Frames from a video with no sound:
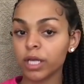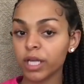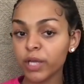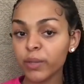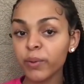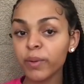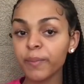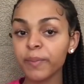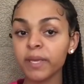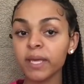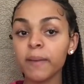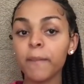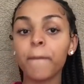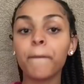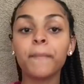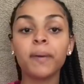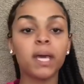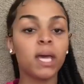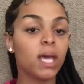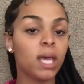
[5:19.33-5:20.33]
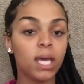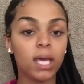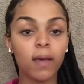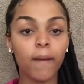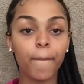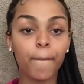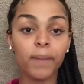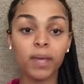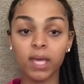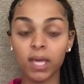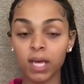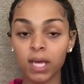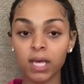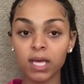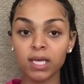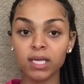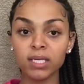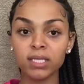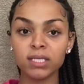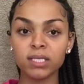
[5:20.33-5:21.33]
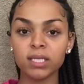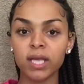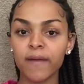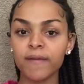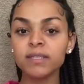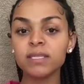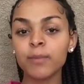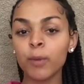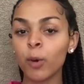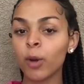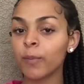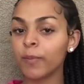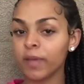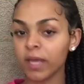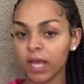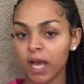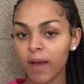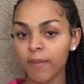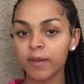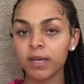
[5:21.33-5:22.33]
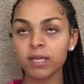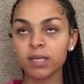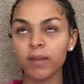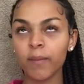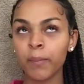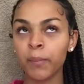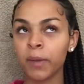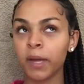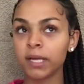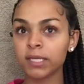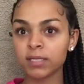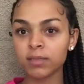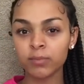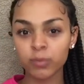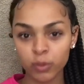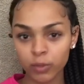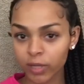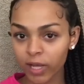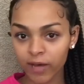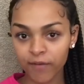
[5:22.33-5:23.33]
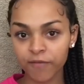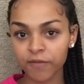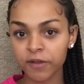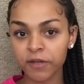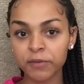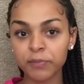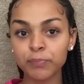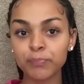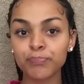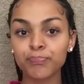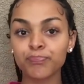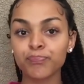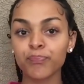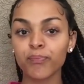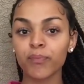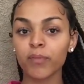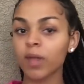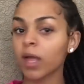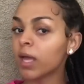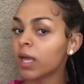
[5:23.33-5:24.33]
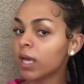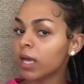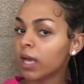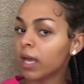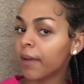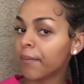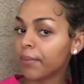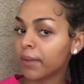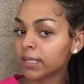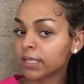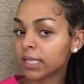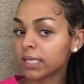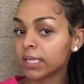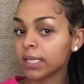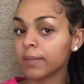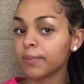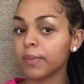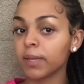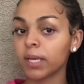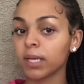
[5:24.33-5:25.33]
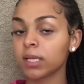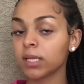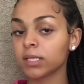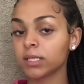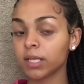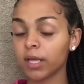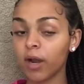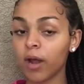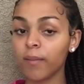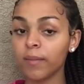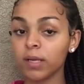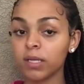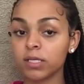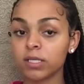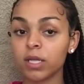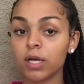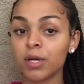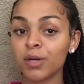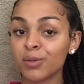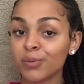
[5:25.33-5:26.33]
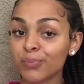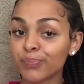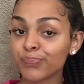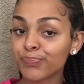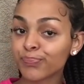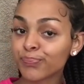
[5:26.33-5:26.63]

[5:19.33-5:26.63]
it would be pink because every time I wear pink, I'll be in the best mood ever. And plus, I think pink looks good on me, so.